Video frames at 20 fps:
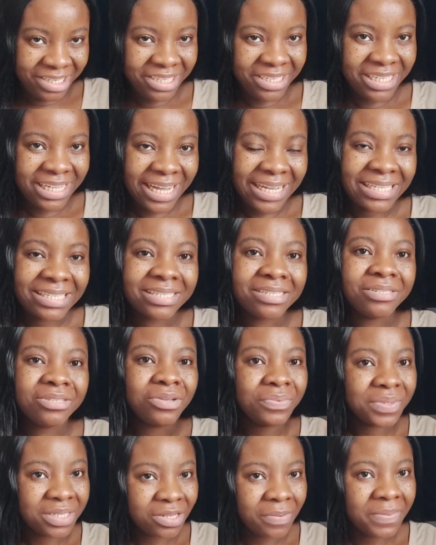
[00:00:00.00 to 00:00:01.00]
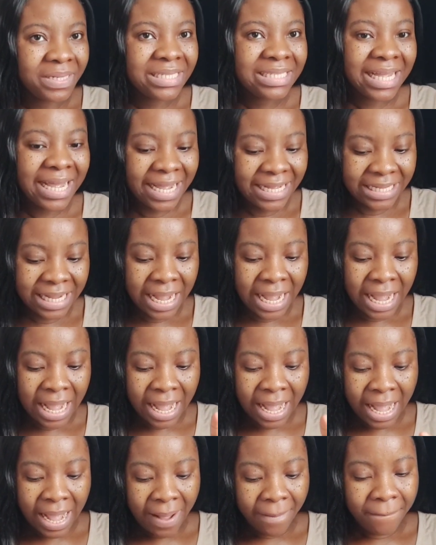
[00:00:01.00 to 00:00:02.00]
yes. So we submitted
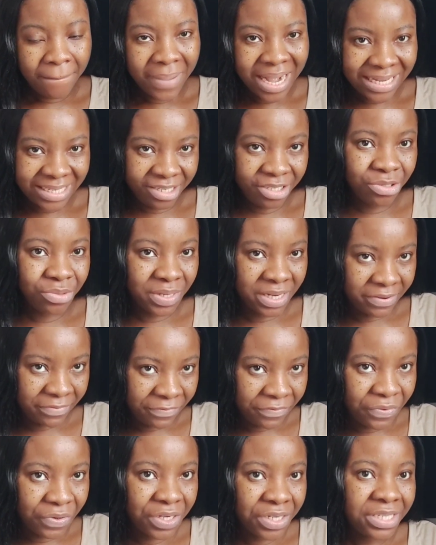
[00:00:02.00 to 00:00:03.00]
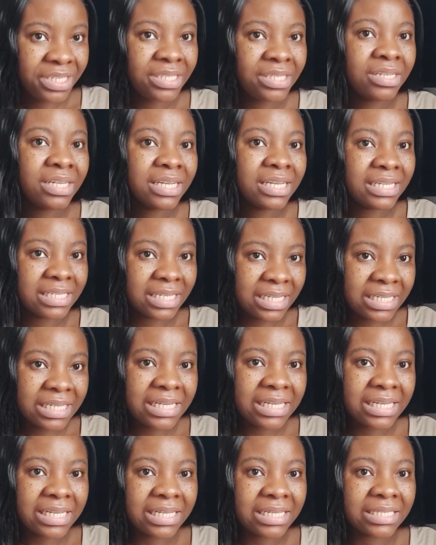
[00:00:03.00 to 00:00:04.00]
March 21st. He did
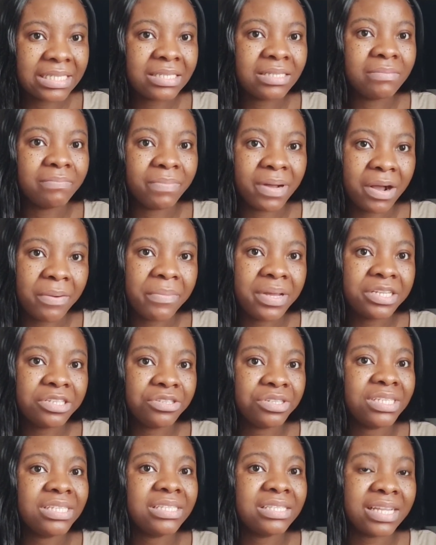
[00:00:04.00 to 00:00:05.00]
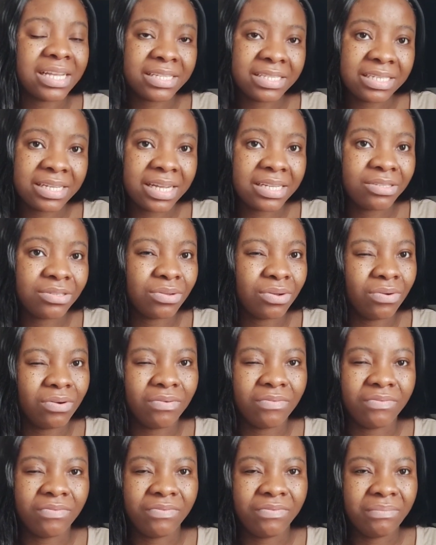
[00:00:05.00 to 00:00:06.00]
his biometrics 30th
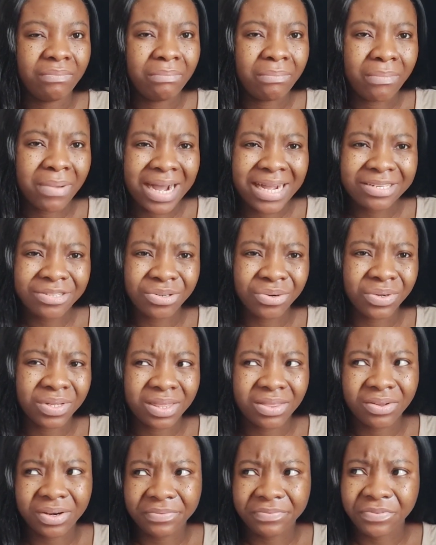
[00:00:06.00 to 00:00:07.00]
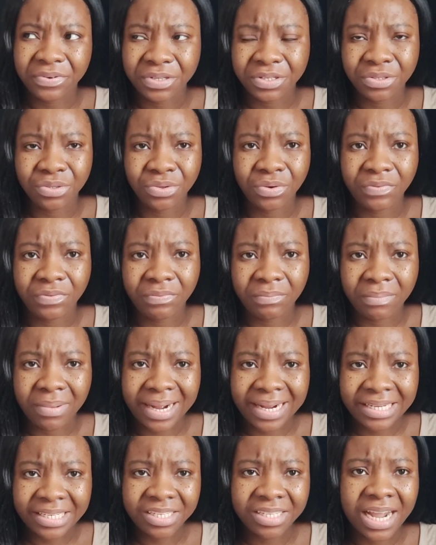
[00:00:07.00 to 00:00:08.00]
of March or 31st of
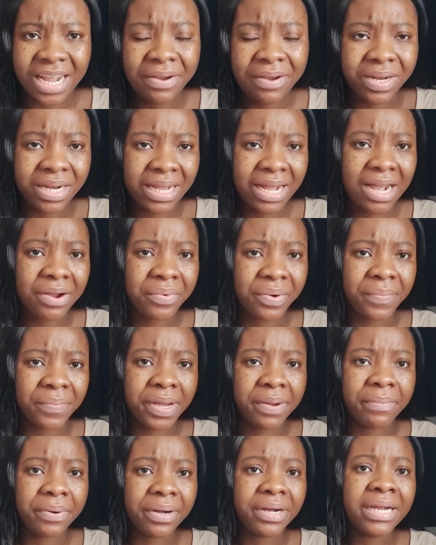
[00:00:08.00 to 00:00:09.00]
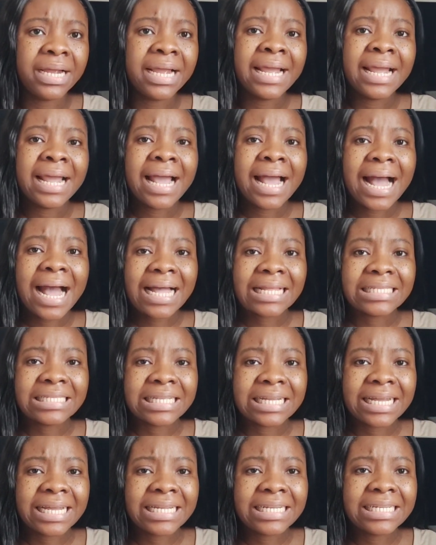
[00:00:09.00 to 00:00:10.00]
March. I really can't remember. And
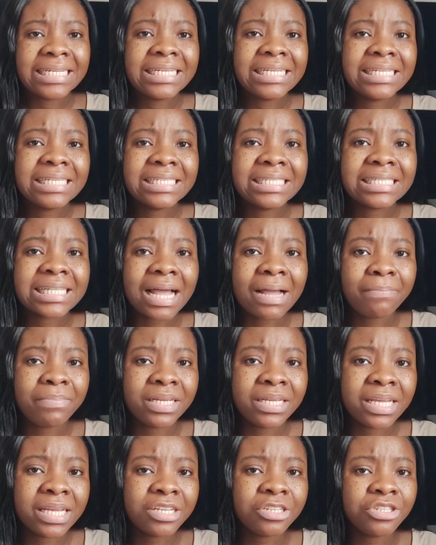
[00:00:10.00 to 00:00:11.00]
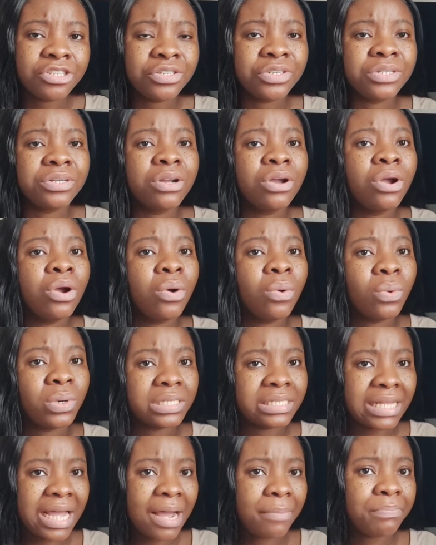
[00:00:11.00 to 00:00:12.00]
then his application
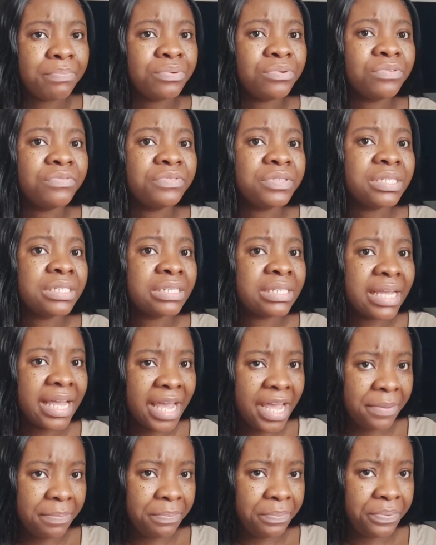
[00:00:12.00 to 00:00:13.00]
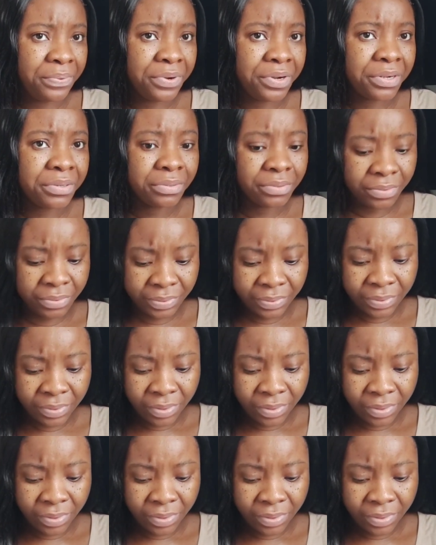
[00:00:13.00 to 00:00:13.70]
was approved April